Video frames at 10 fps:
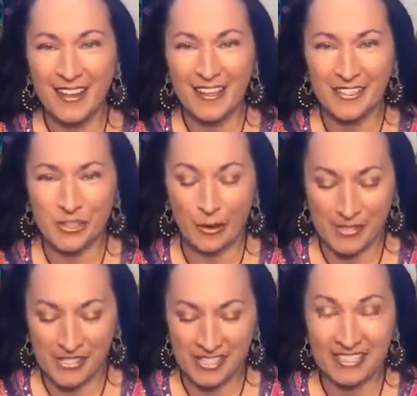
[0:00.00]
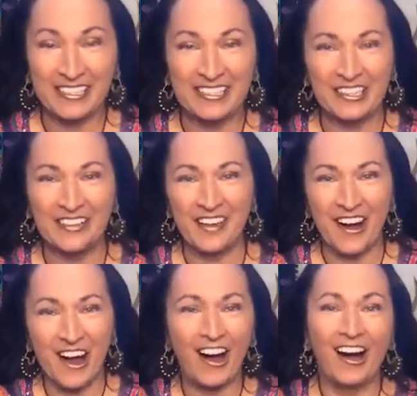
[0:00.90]
So I'm sitting here in the
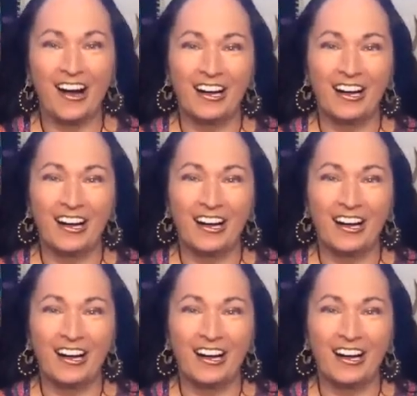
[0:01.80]
awe